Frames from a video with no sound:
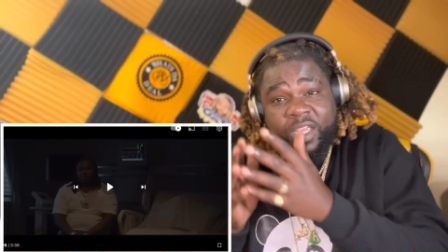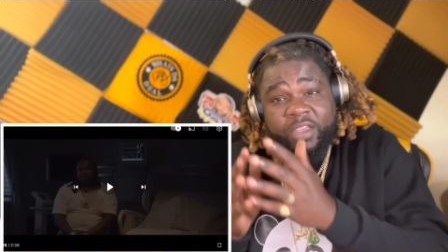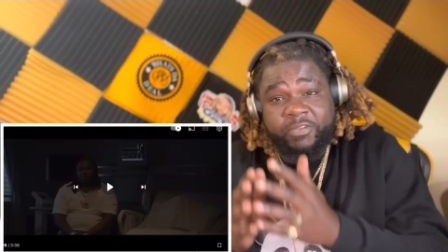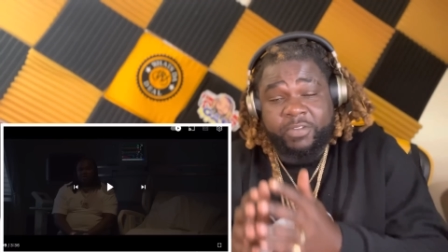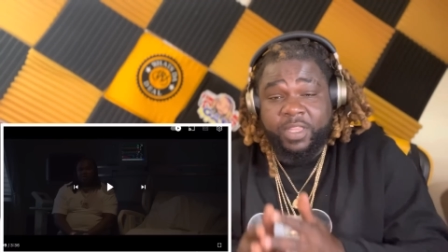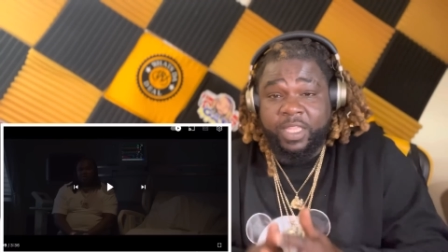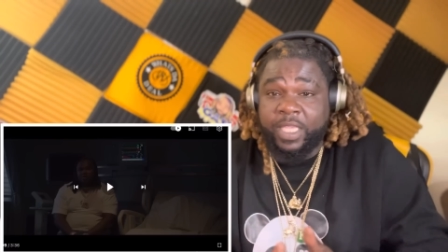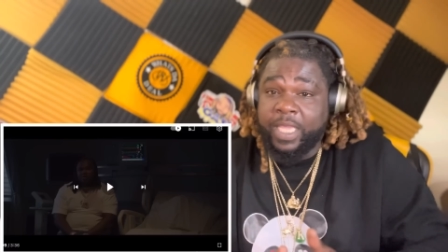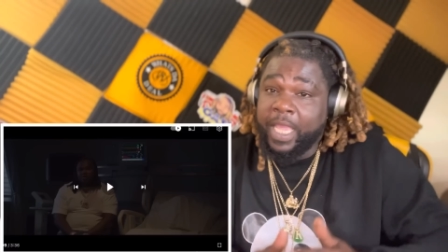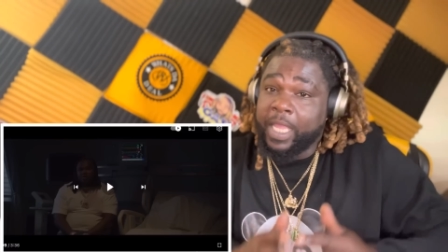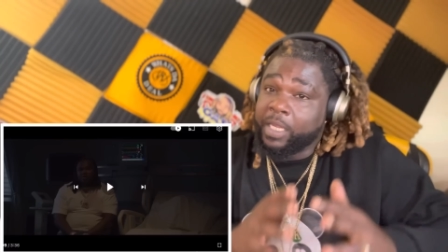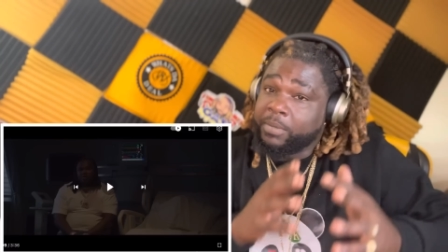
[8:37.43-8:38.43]
for the
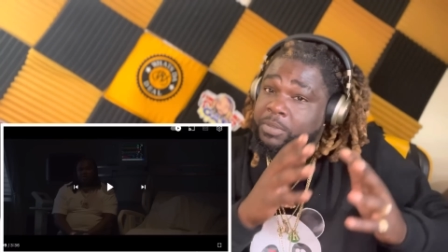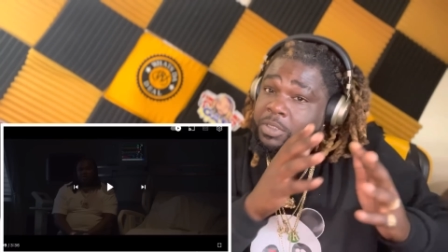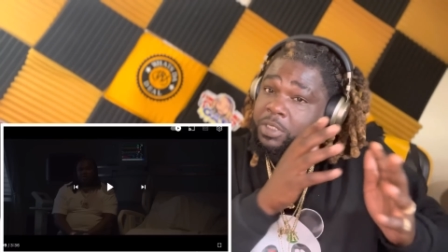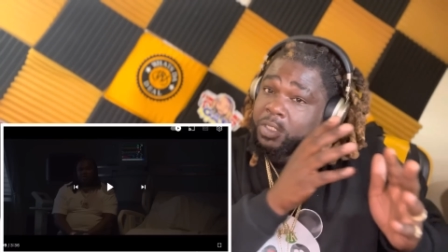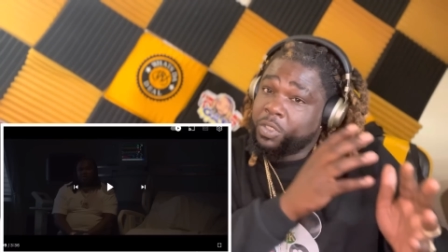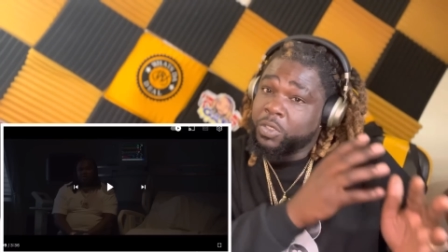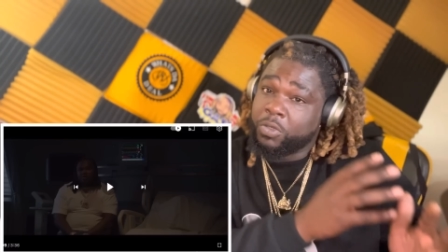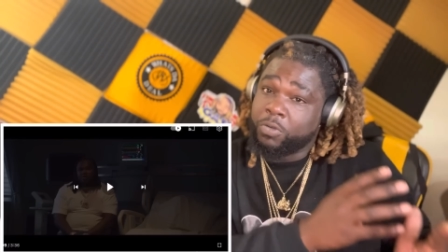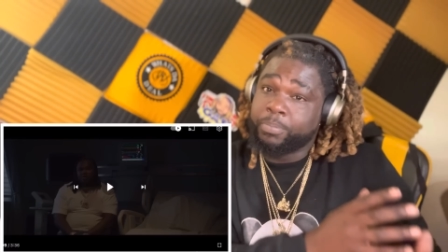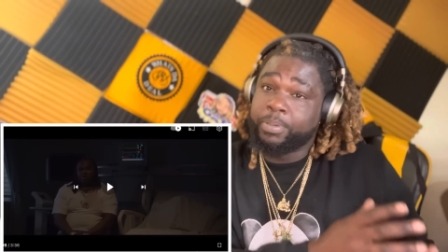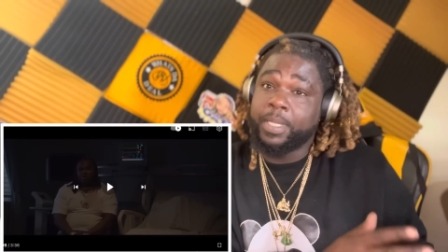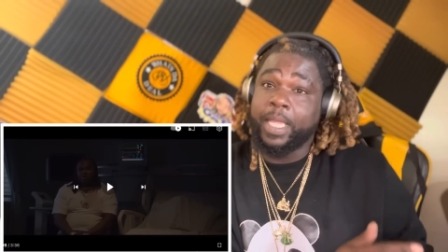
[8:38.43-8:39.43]
games you
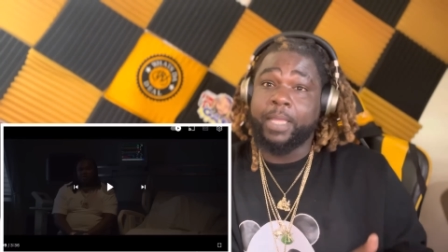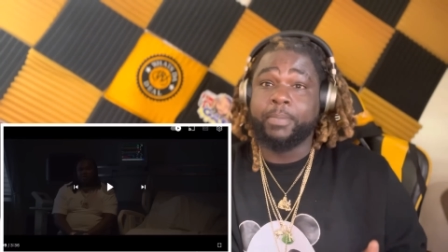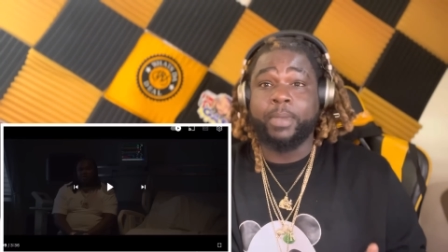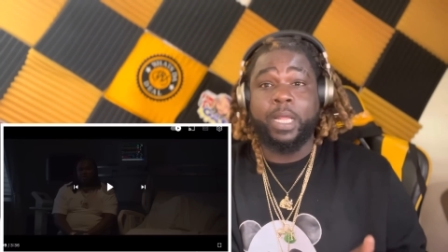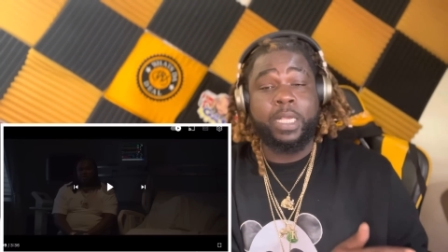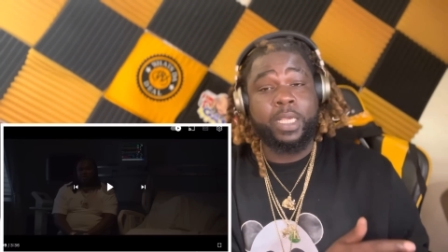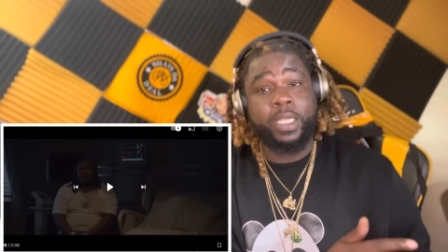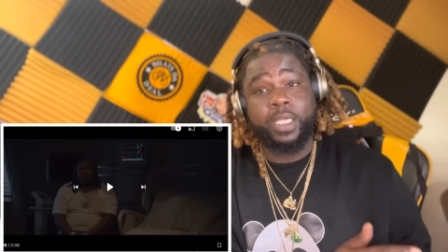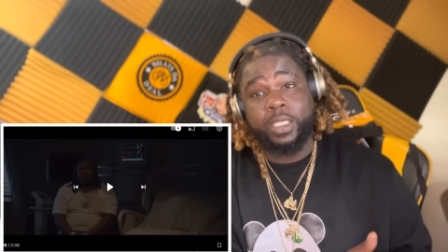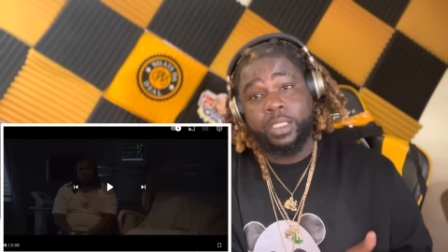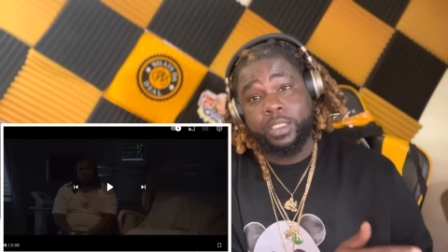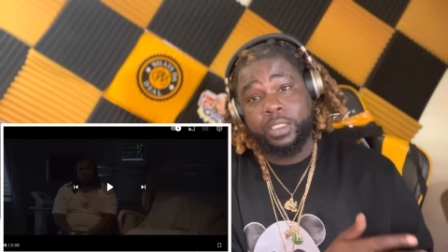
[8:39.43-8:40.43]
play, my nigga.
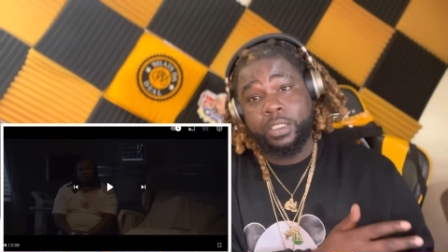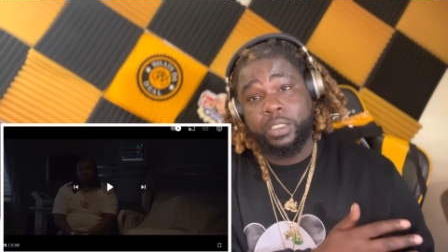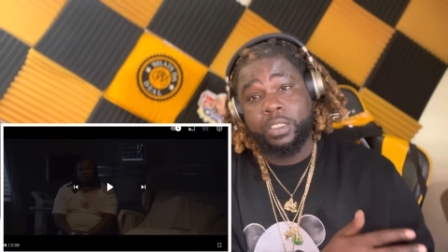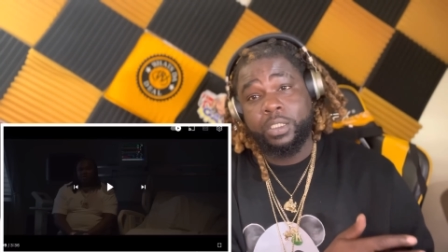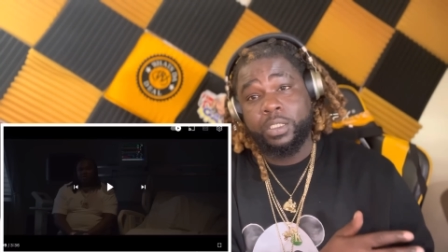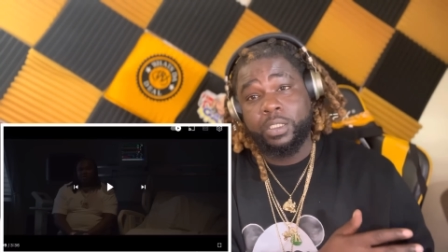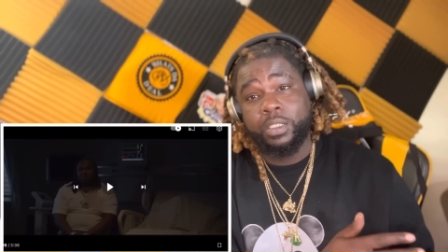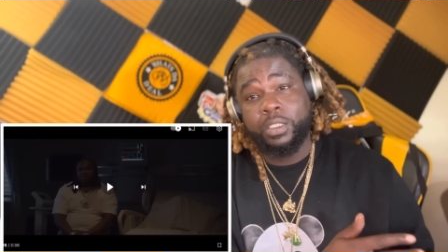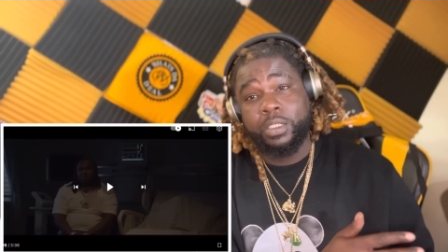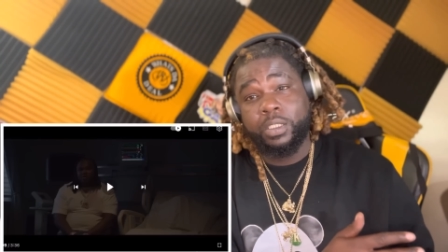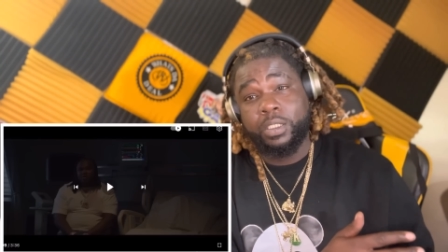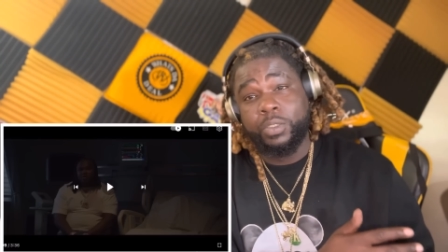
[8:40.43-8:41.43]

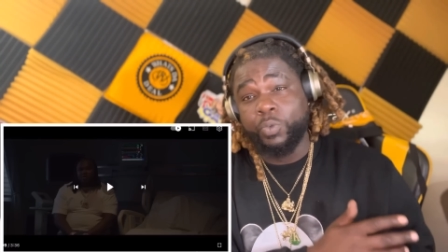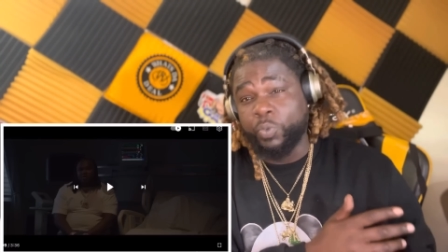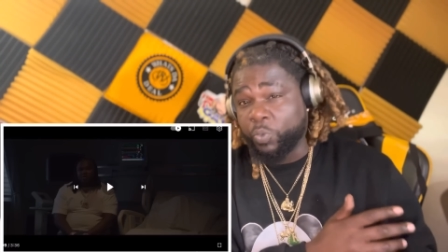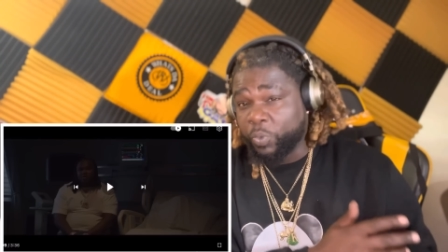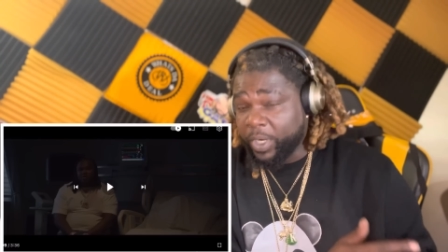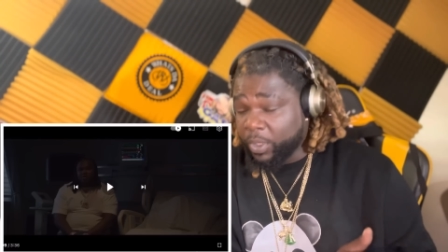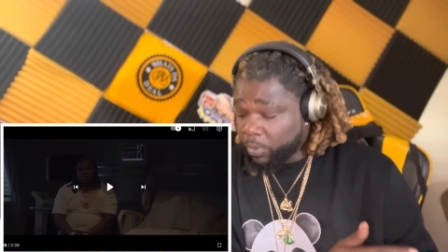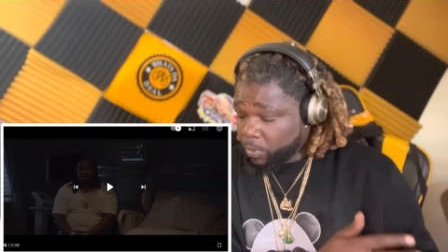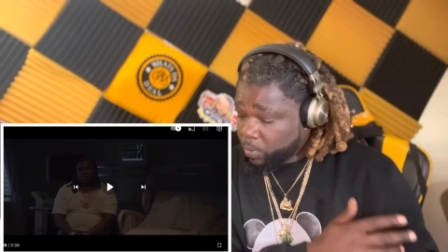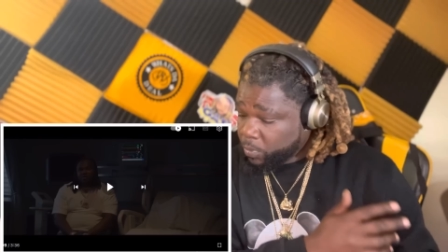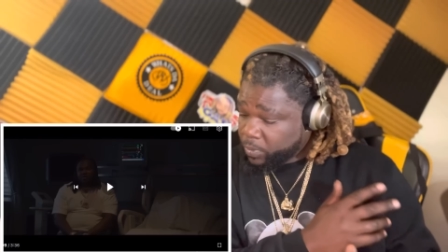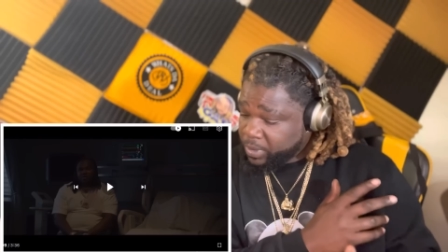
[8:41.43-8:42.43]
Real
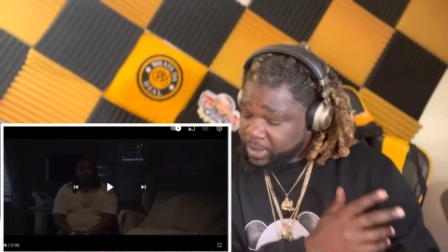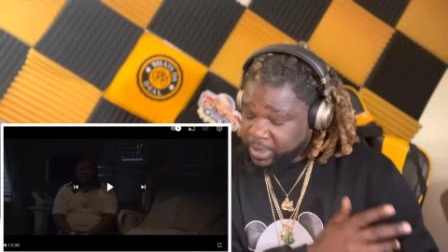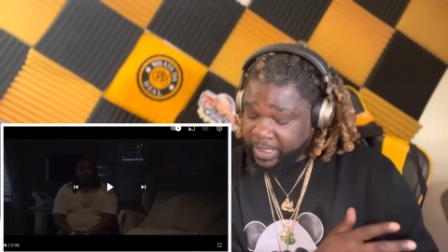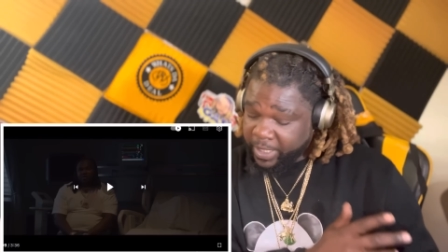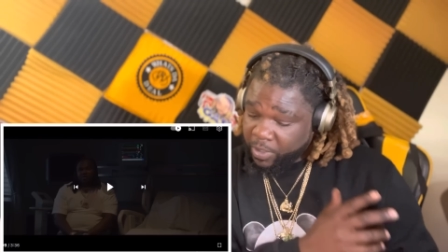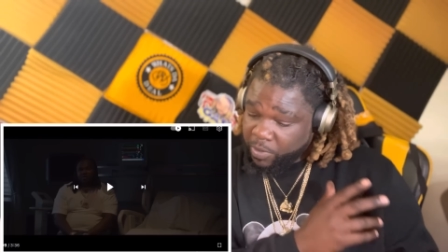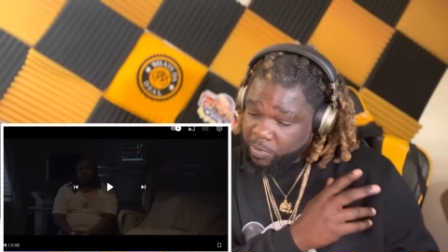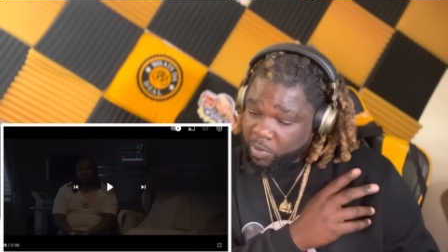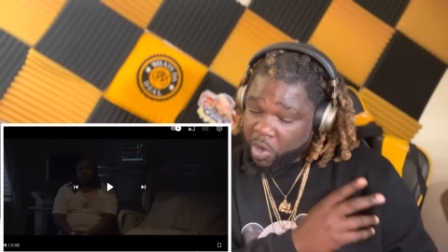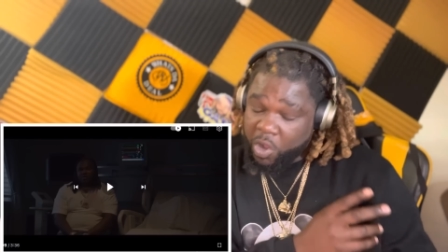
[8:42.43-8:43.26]
deal